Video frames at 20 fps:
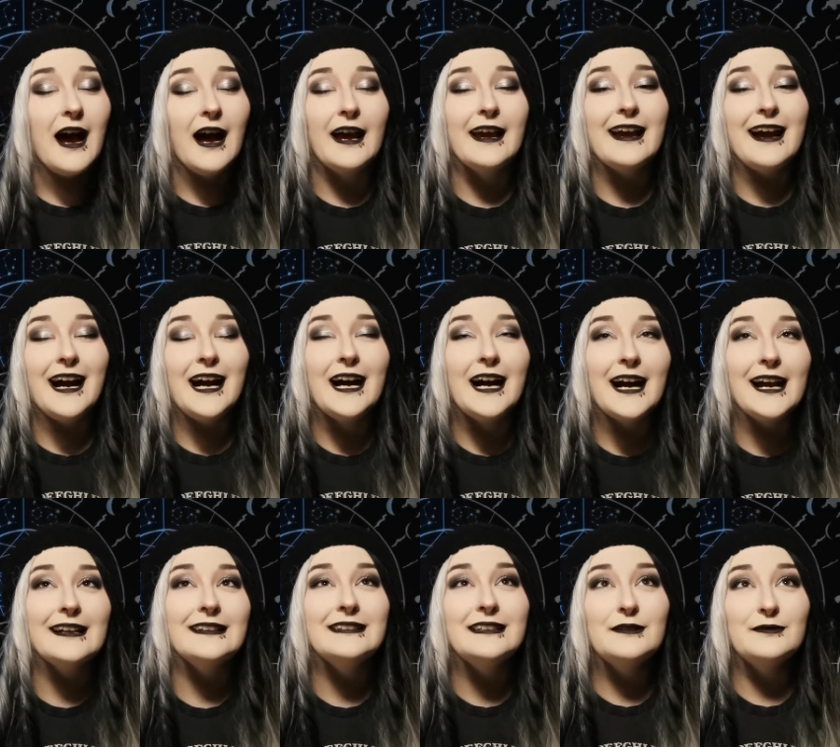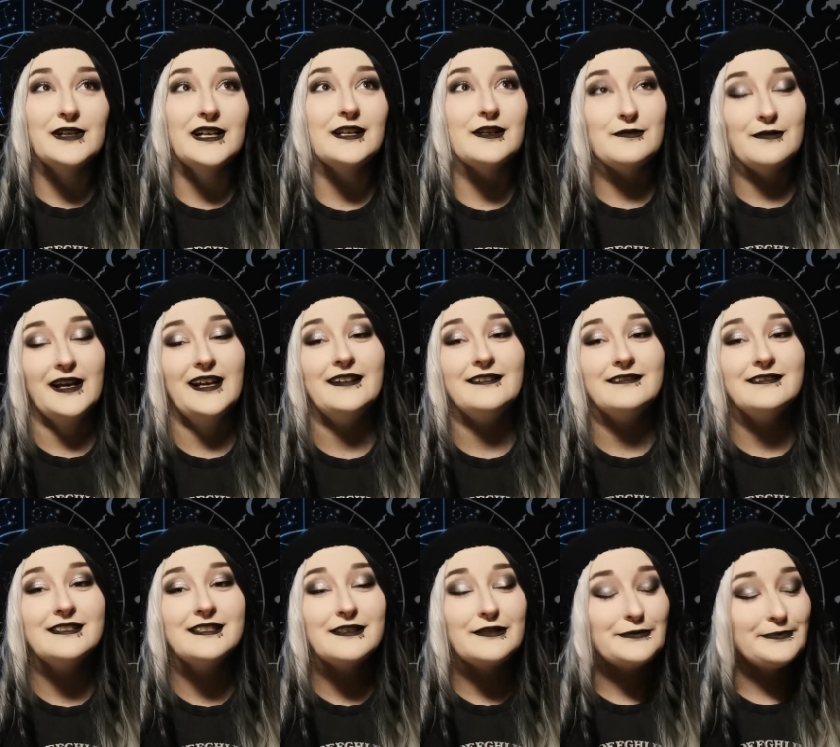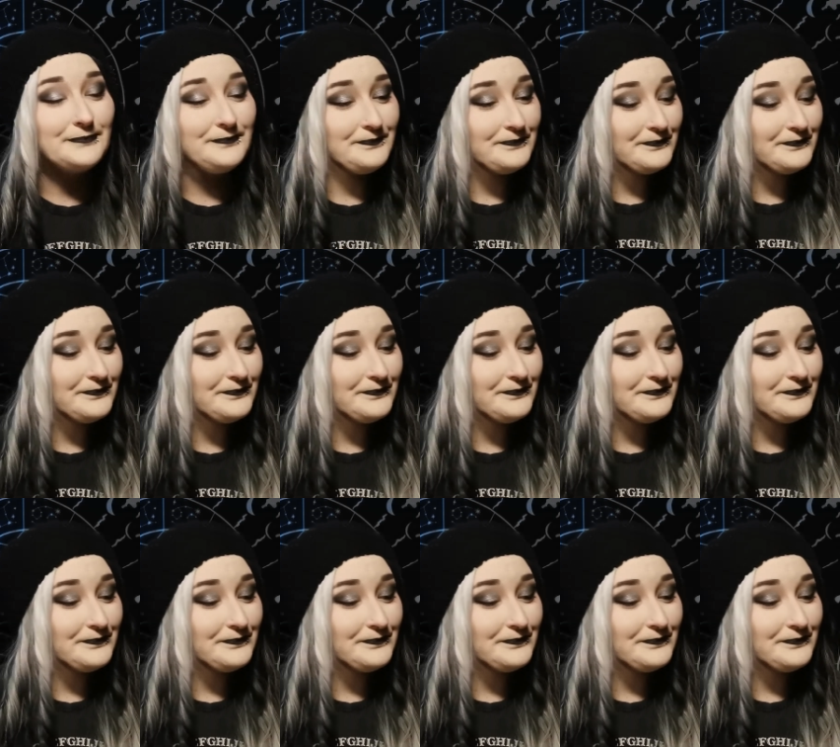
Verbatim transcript: I highly recommend.